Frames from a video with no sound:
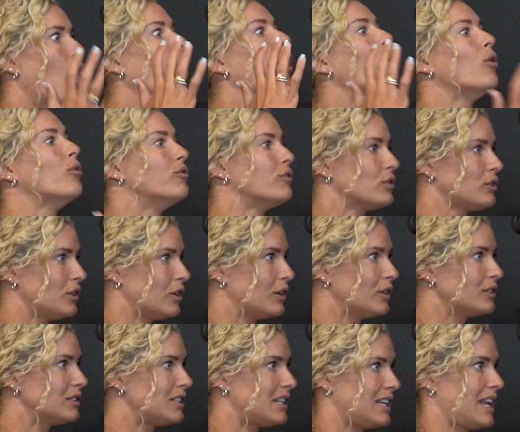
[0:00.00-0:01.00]

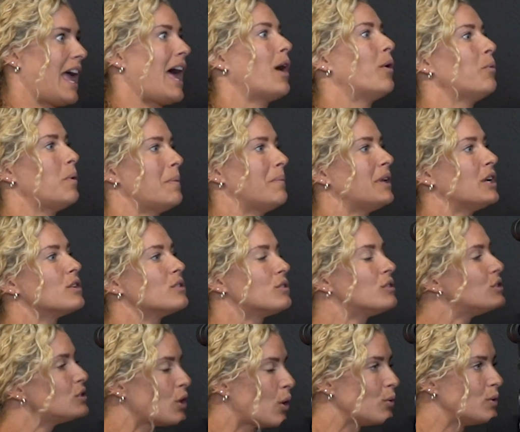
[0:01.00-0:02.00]
overlooked and how women are
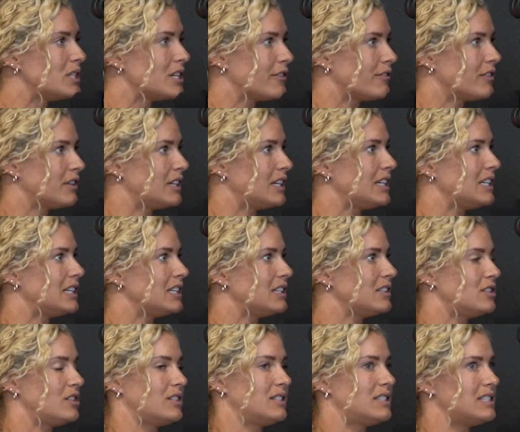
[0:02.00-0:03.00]
so different and
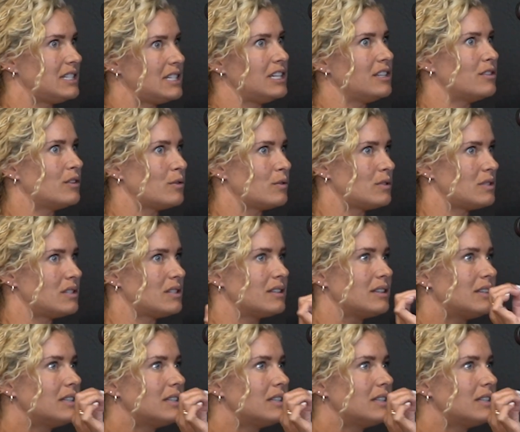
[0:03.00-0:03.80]
just need those